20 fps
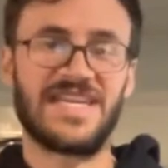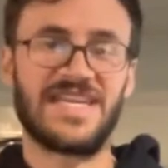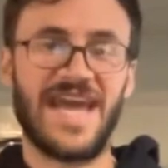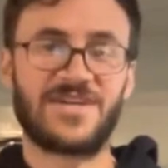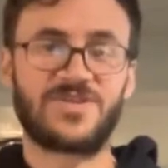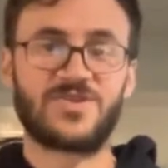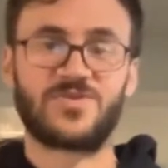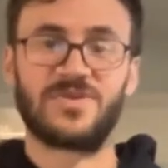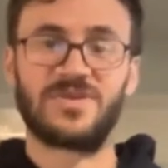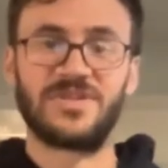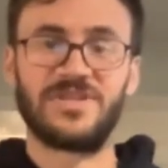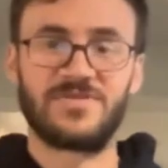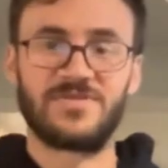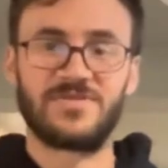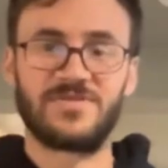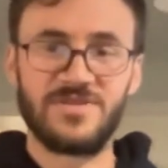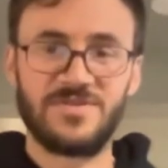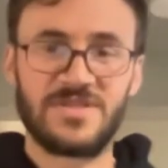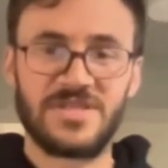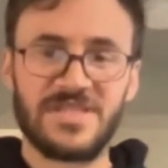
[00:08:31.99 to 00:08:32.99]
naturally
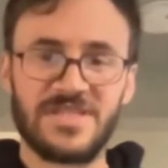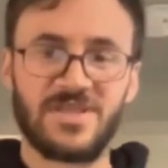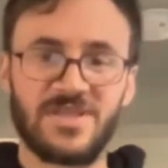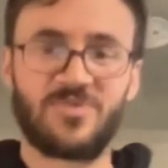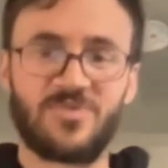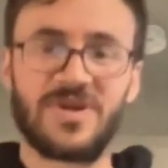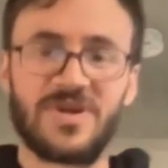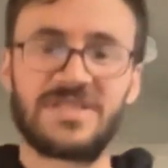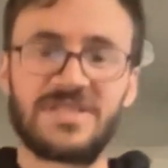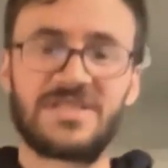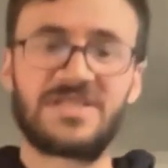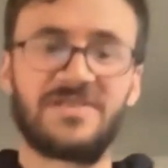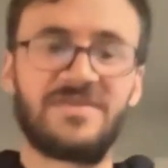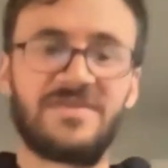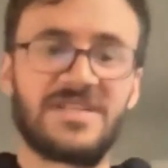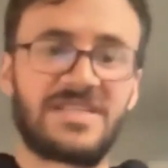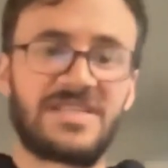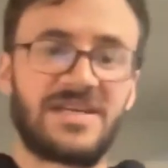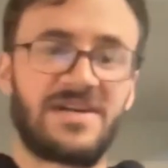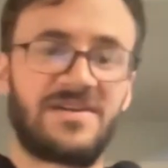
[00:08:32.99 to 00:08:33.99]
reduces the presence
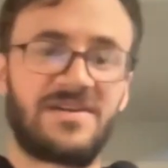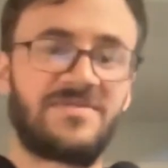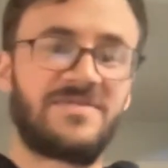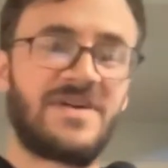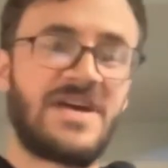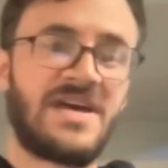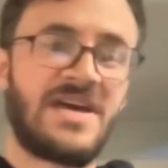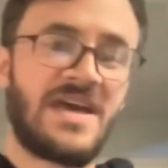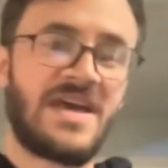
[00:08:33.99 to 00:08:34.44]
of the self,